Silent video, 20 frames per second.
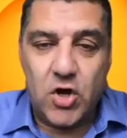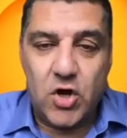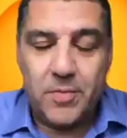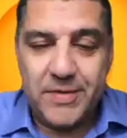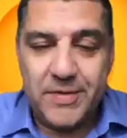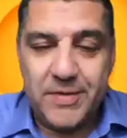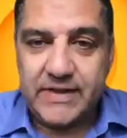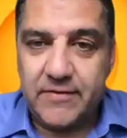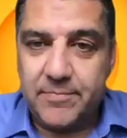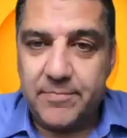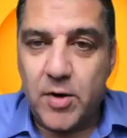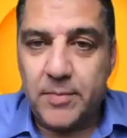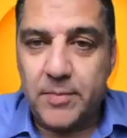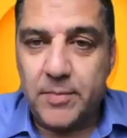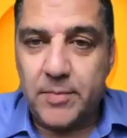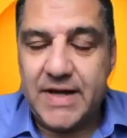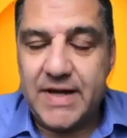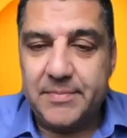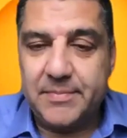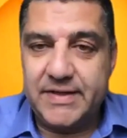that have popped
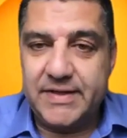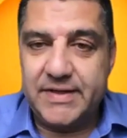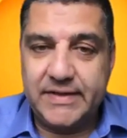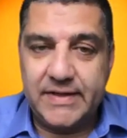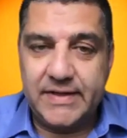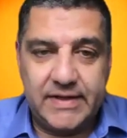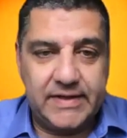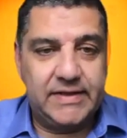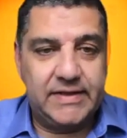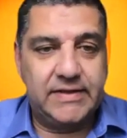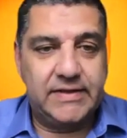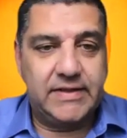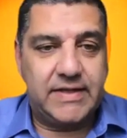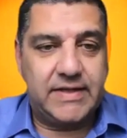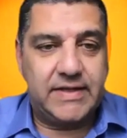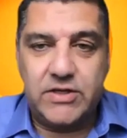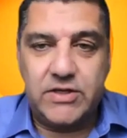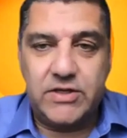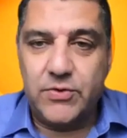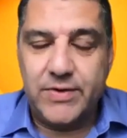up in the in the
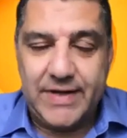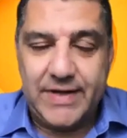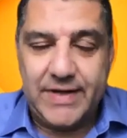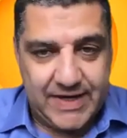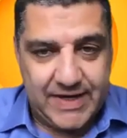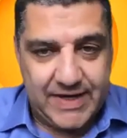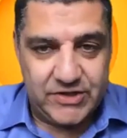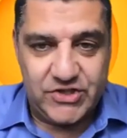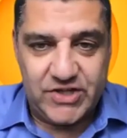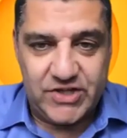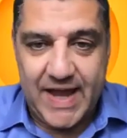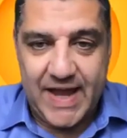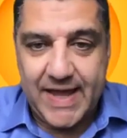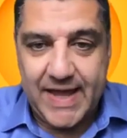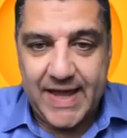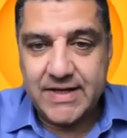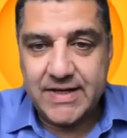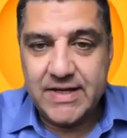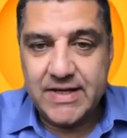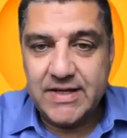Q and A in
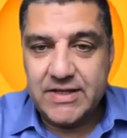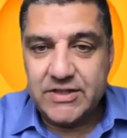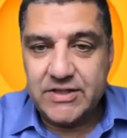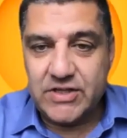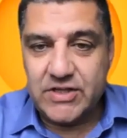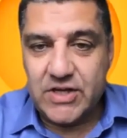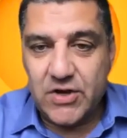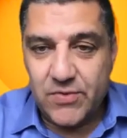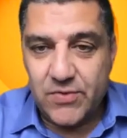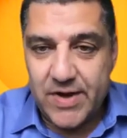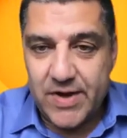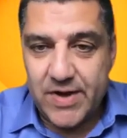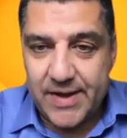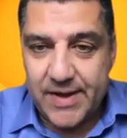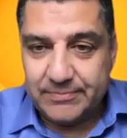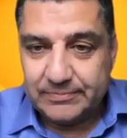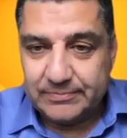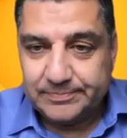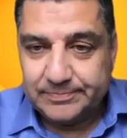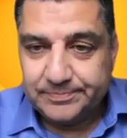chat. So
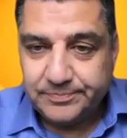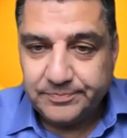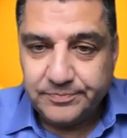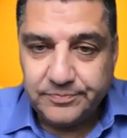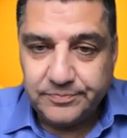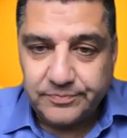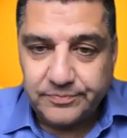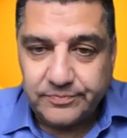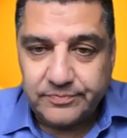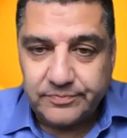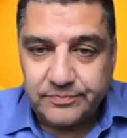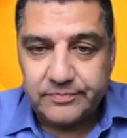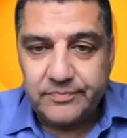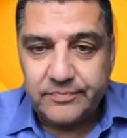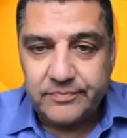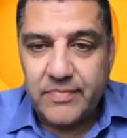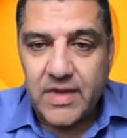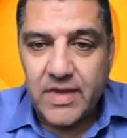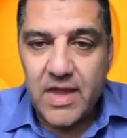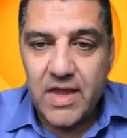um,
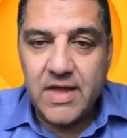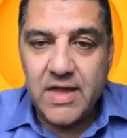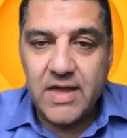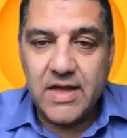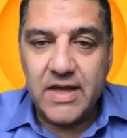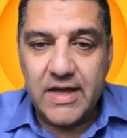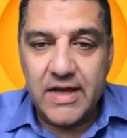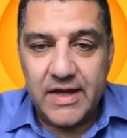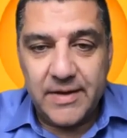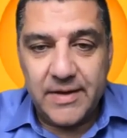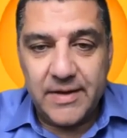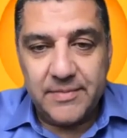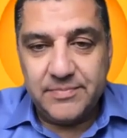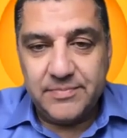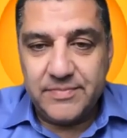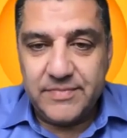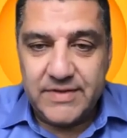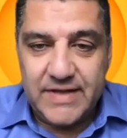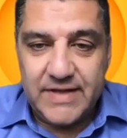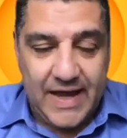uh,
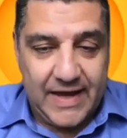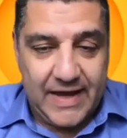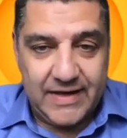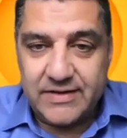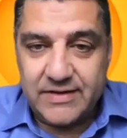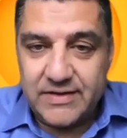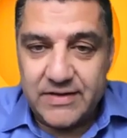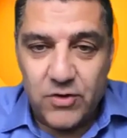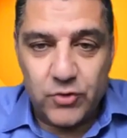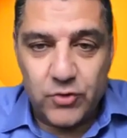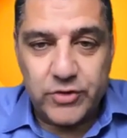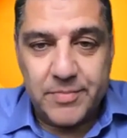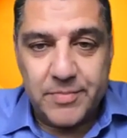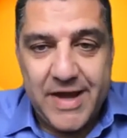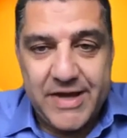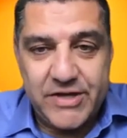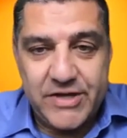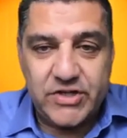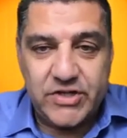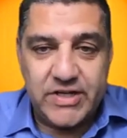yeah,
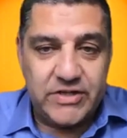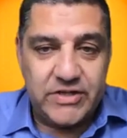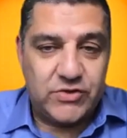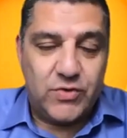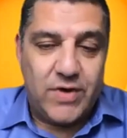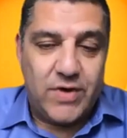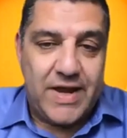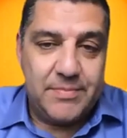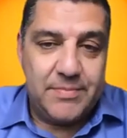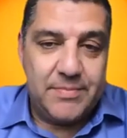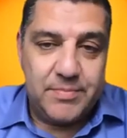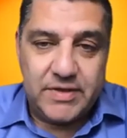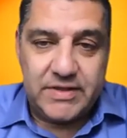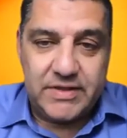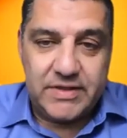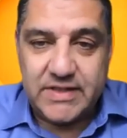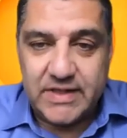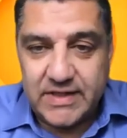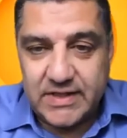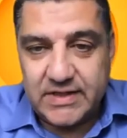automation is great,
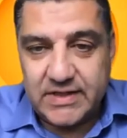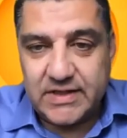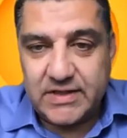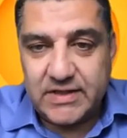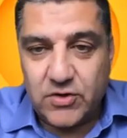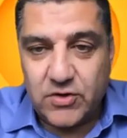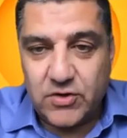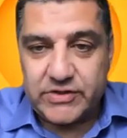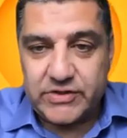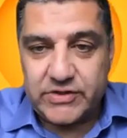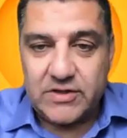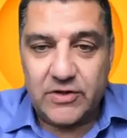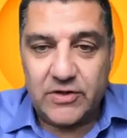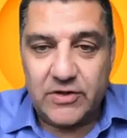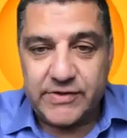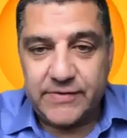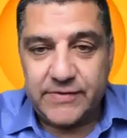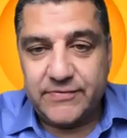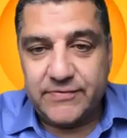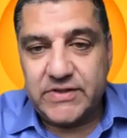but uh, costs
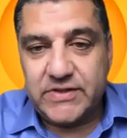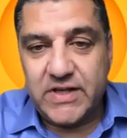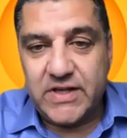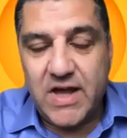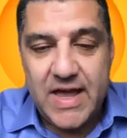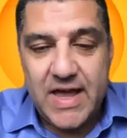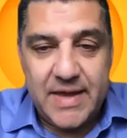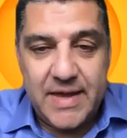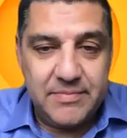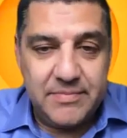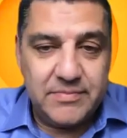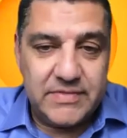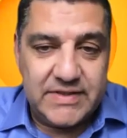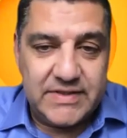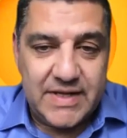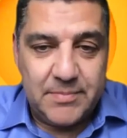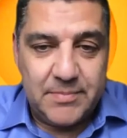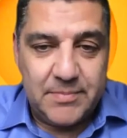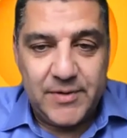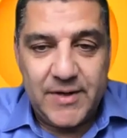lots of time.
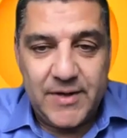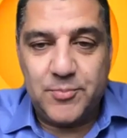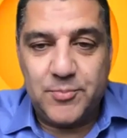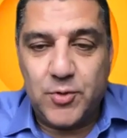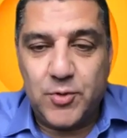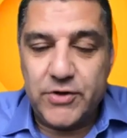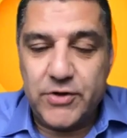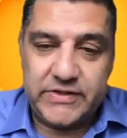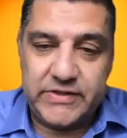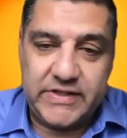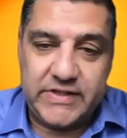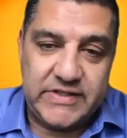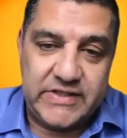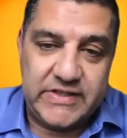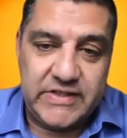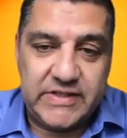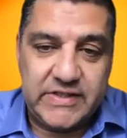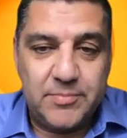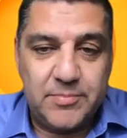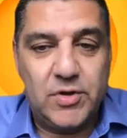Template
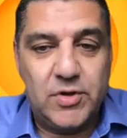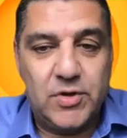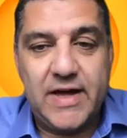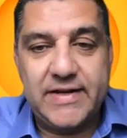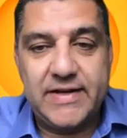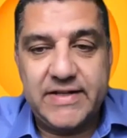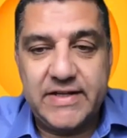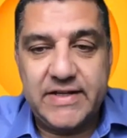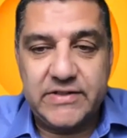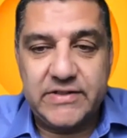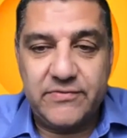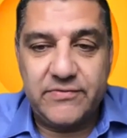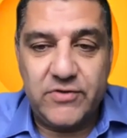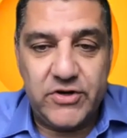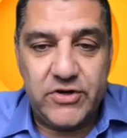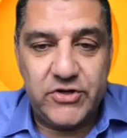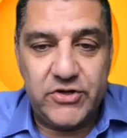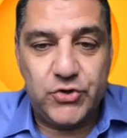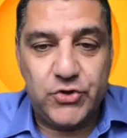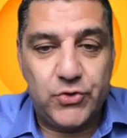processes, simple ideas are
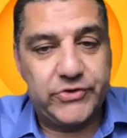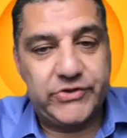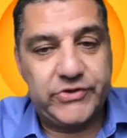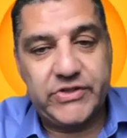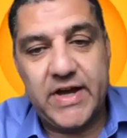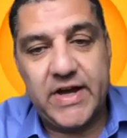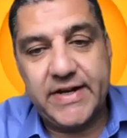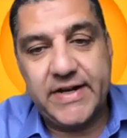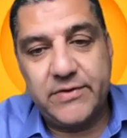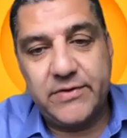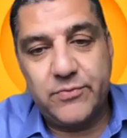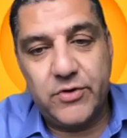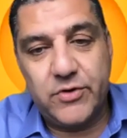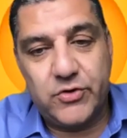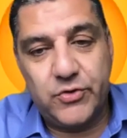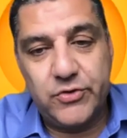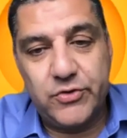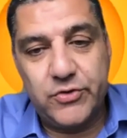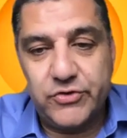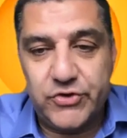very short-sighted.
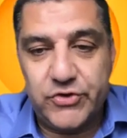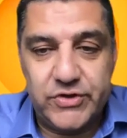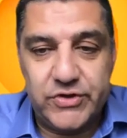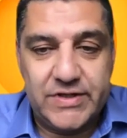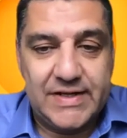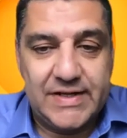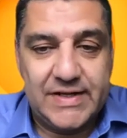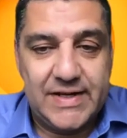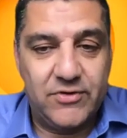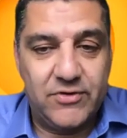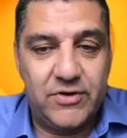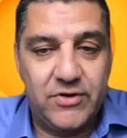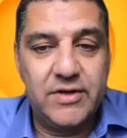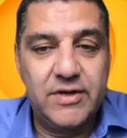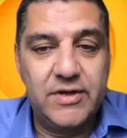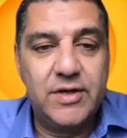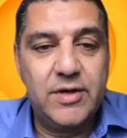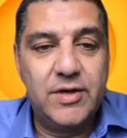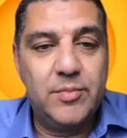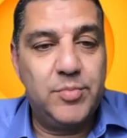Recruit should deliver
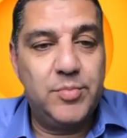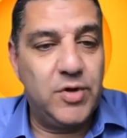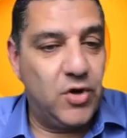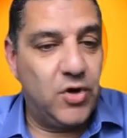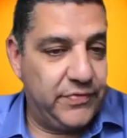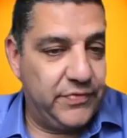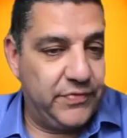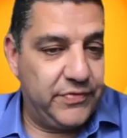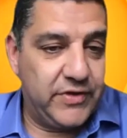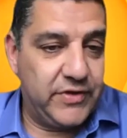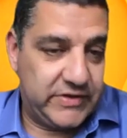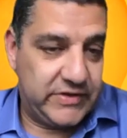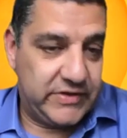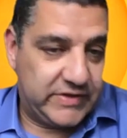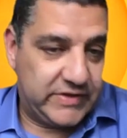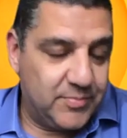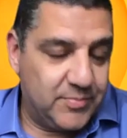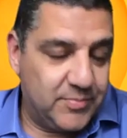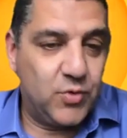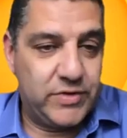beyond the
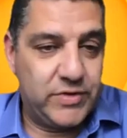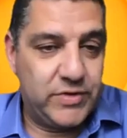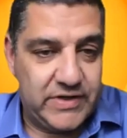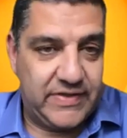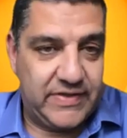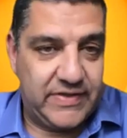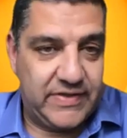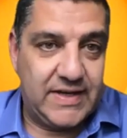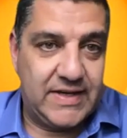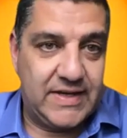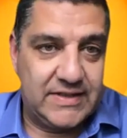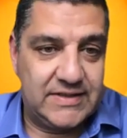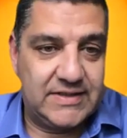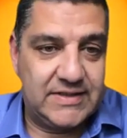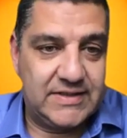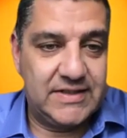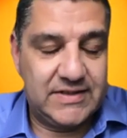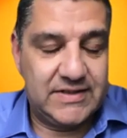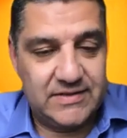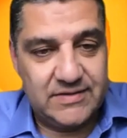simple, which I think is
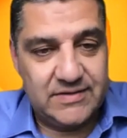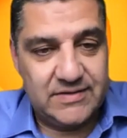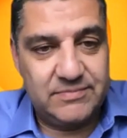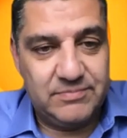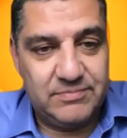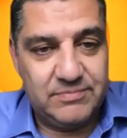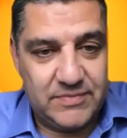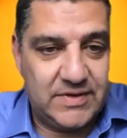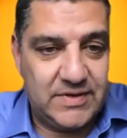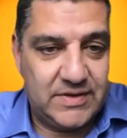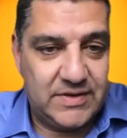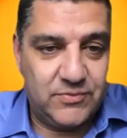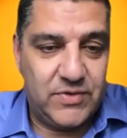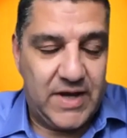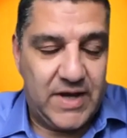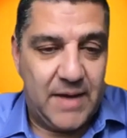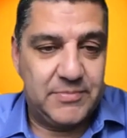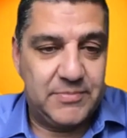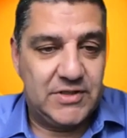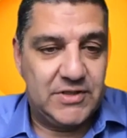is we
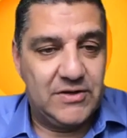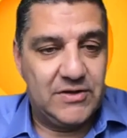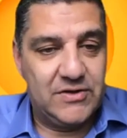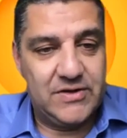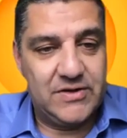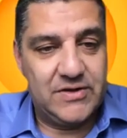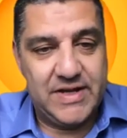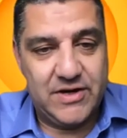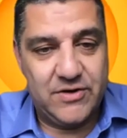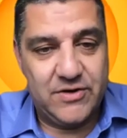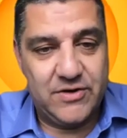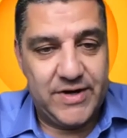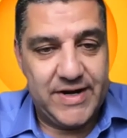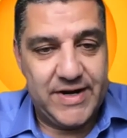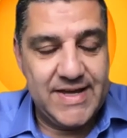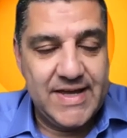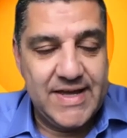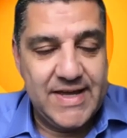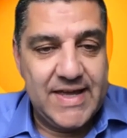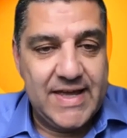absolutely
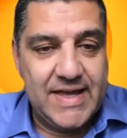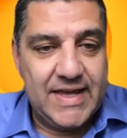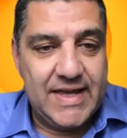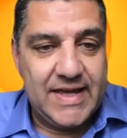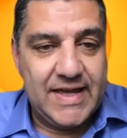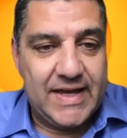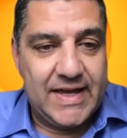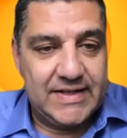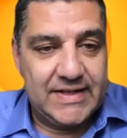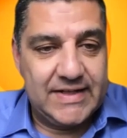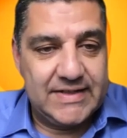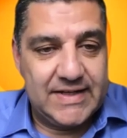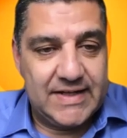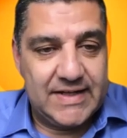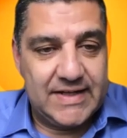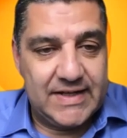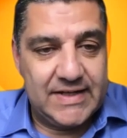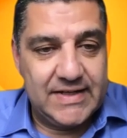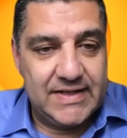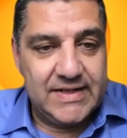agree. And
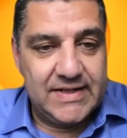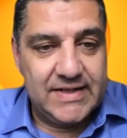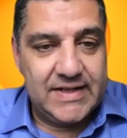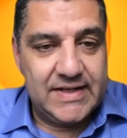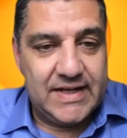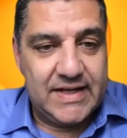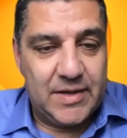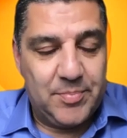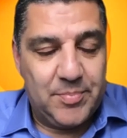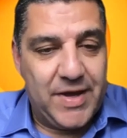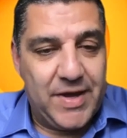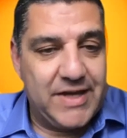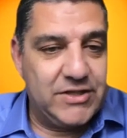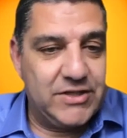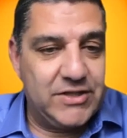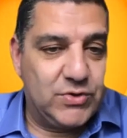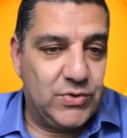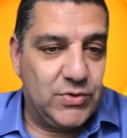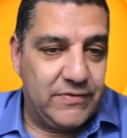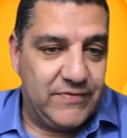uh, and it pays
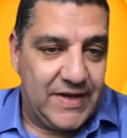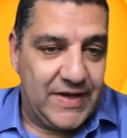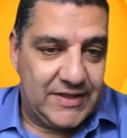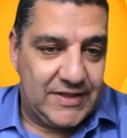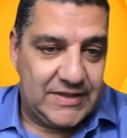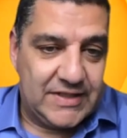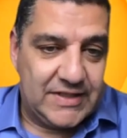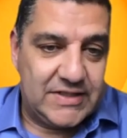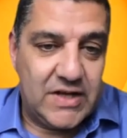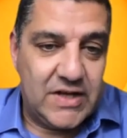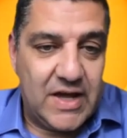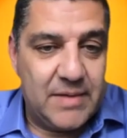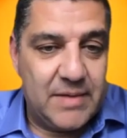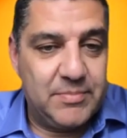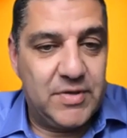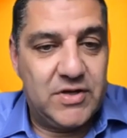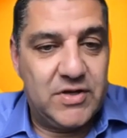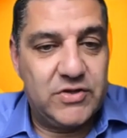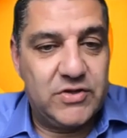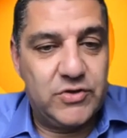to invest the time
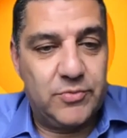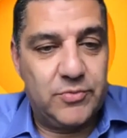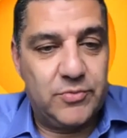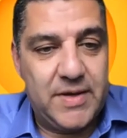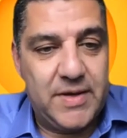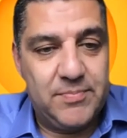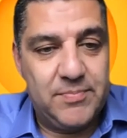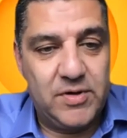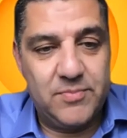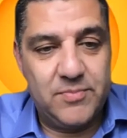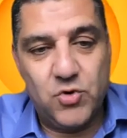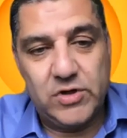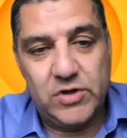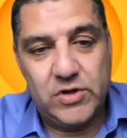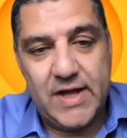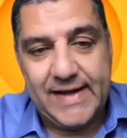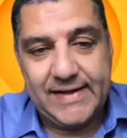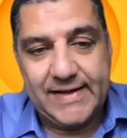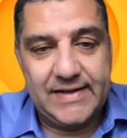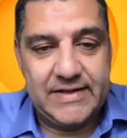because your people are more
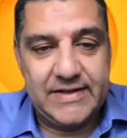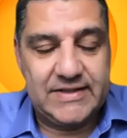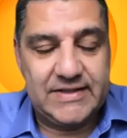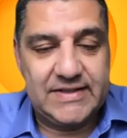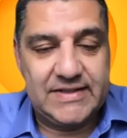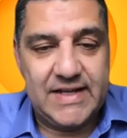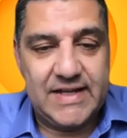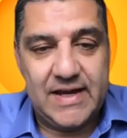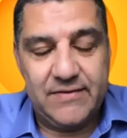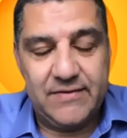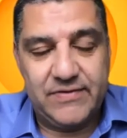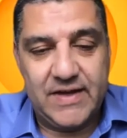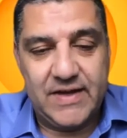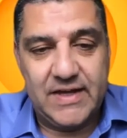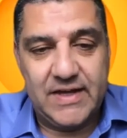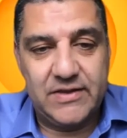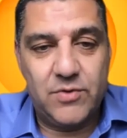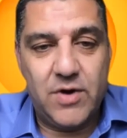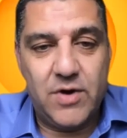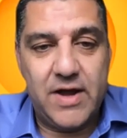likely to stay if
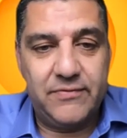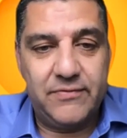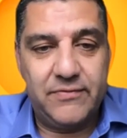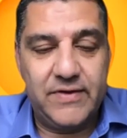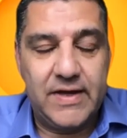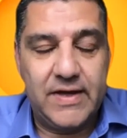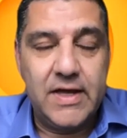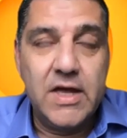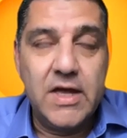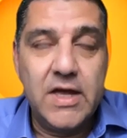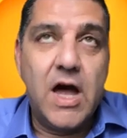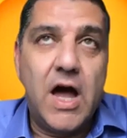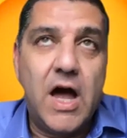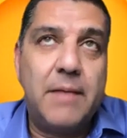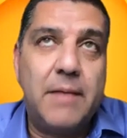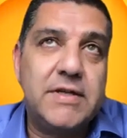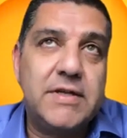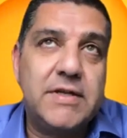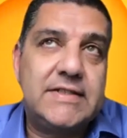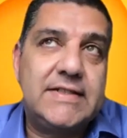they're the right fit. I
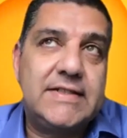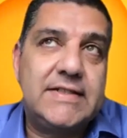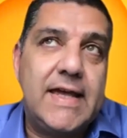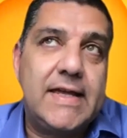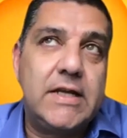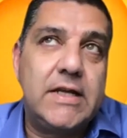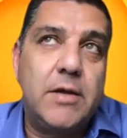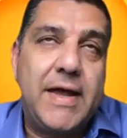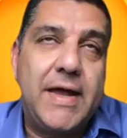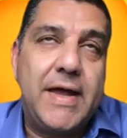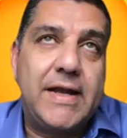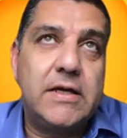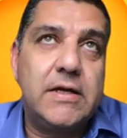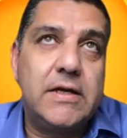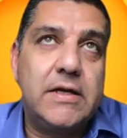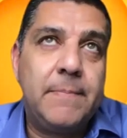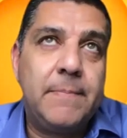must say, no matter